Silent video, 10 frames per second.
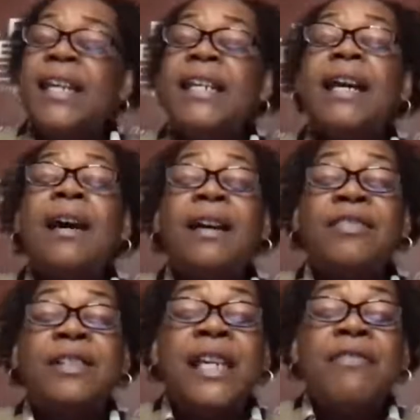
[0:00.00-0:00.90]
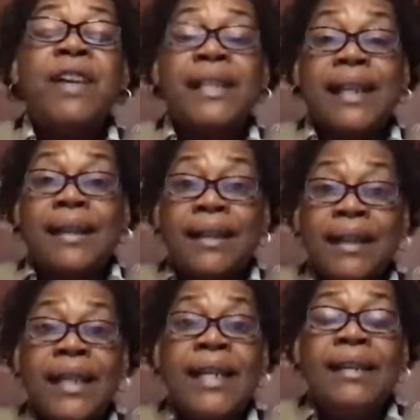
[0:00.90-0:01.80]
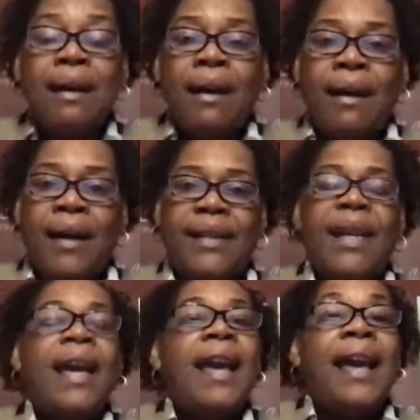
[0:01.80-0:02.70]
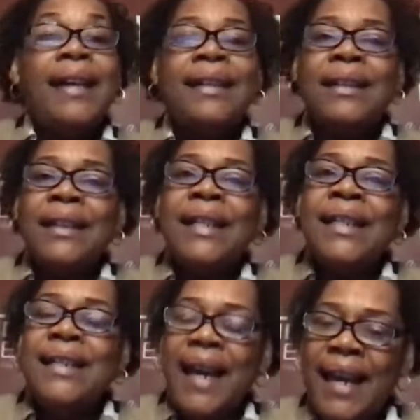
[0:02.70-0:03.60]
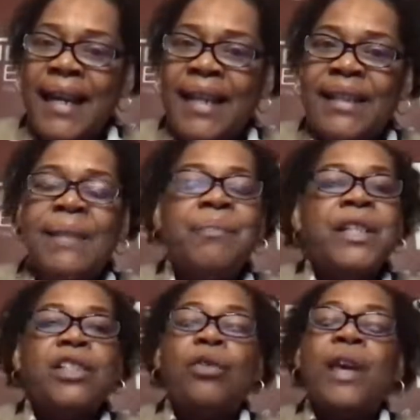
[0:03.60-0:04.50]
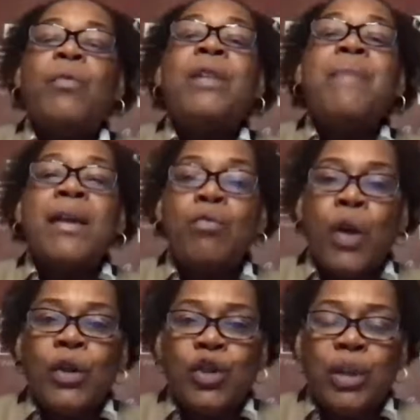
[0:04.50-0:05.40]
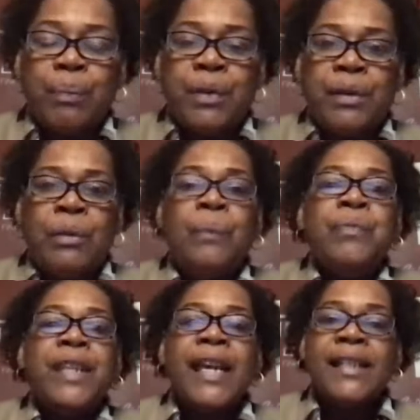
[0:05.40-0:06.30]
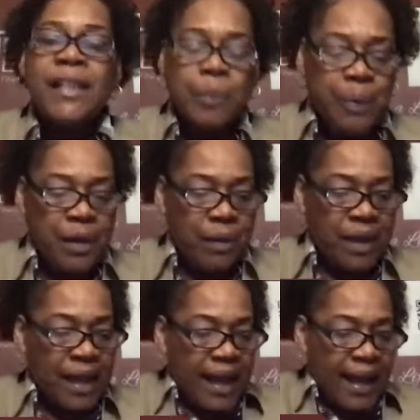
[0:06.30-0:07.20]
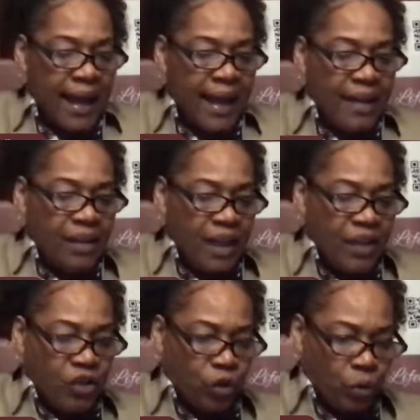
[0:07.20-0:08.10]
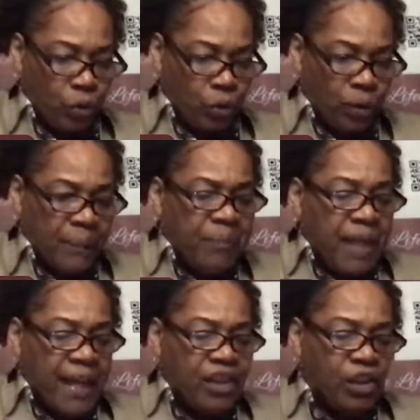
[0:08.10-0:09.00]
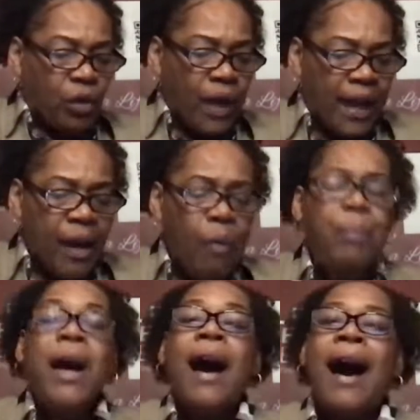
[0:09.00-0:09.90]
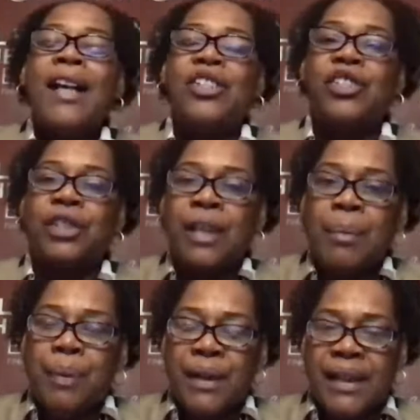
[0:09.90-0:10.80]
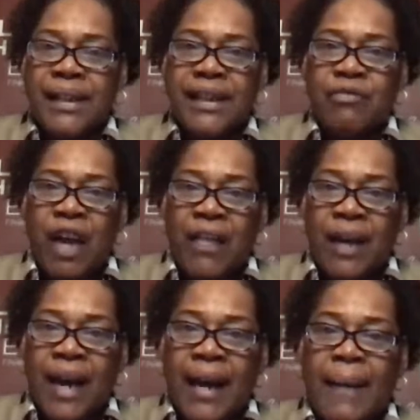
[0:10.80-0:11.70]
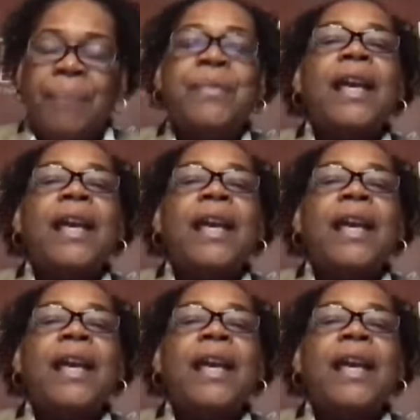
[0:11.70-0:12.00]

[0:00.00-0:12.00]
Get, uh, give us a clean heart and clean hands so that we may worship you in spirit and in truth. And so help our stubbornness, Father God.